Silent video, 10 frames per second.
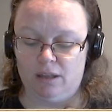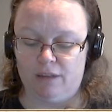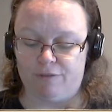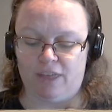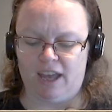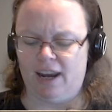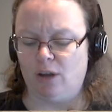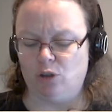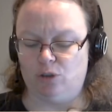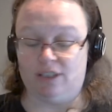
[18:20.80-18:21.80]
if they allow
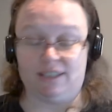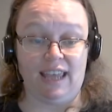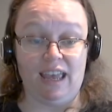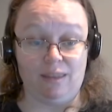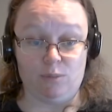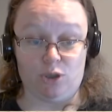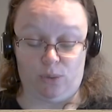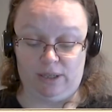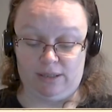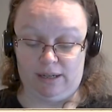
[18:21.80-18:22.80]
you to scare them so
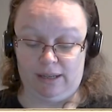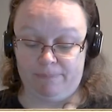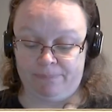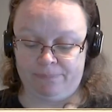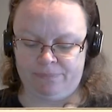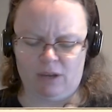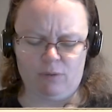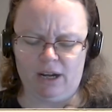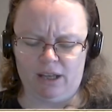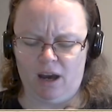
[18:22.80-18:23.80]
easily. They
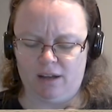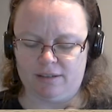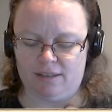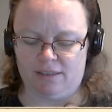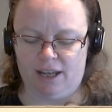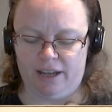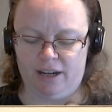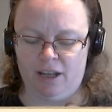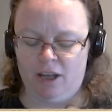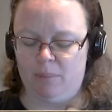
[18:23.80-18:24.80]
really are, said the lion,
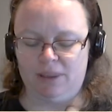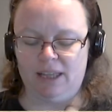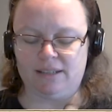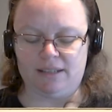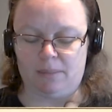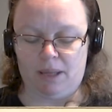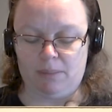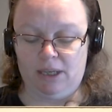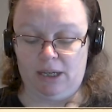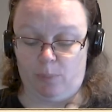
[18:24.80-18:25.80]
but that doesn't make
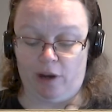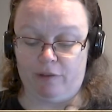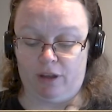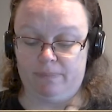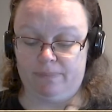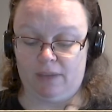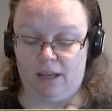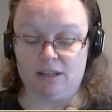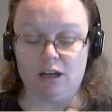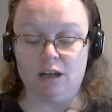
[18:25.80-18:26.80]
me any braver, and
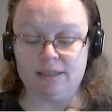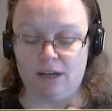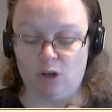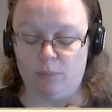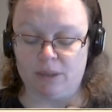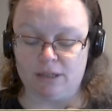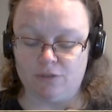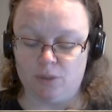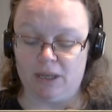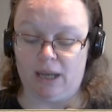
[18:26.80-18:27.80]
as long as I know myself
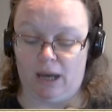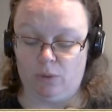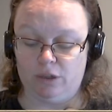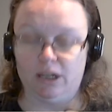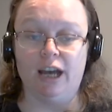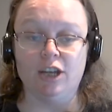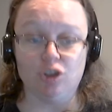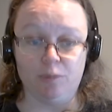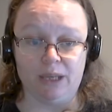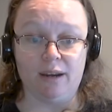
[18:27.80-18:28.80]
to be a coward, I
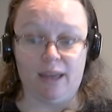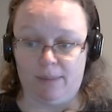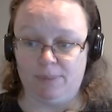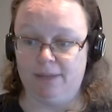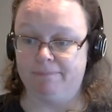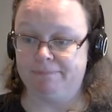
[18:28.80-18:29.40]
shall be unhappy.